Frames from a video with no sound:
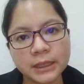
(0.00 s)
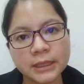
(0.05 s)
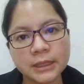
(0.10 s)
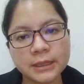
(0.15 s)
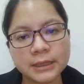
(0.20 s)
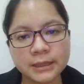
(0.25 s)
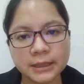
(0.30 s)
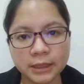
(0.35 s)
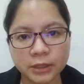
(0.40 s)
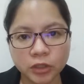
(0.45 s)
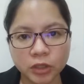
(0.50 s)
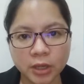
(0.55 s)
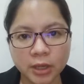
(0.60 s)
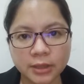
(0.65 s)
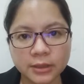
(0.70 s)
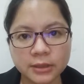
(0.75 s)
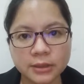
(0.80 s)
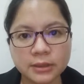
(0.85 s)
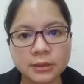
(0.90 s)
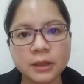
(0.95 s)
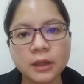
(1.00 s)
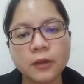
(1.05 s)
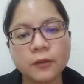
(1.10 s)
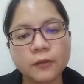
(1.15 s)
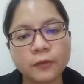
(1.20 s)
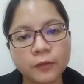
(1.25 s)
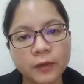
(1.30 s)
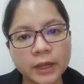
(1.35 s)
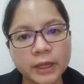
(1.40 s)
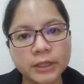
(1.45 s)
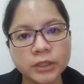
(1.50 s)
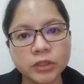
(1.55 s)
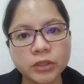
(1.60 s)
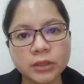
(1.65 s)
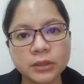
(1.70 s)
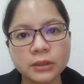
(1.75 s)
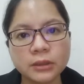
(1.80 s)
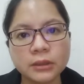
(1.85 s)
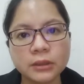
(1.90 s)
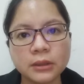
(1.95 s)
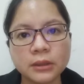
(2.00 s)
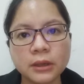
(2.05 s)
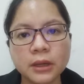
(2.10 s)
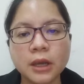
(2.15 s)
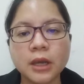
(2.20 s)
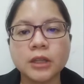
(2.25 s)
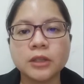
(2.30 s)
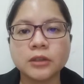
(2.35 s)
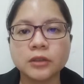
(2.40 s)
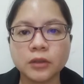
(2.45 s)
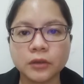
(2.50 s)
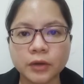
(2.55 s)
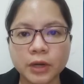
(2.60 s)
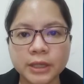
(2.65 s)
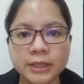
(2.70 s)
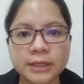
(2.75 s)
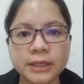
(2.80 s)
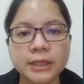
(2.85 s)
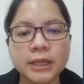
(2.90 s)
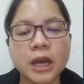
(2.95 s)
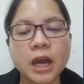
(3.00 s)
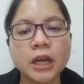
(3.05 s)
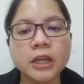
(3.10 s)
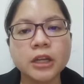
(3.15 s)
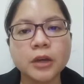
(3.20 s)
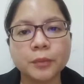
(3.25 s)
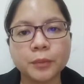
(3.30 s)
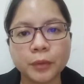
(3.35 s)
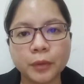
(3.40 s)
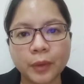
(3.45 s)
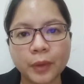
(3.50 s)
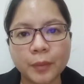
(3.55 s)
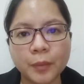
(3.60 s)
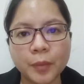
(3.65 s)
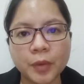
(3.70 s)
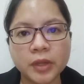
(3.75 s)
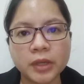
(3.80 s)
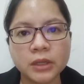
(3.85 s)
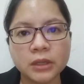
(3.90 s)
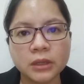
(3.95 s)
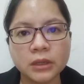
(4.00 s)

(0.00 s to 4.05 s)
such as inflation, the rise in unemployment,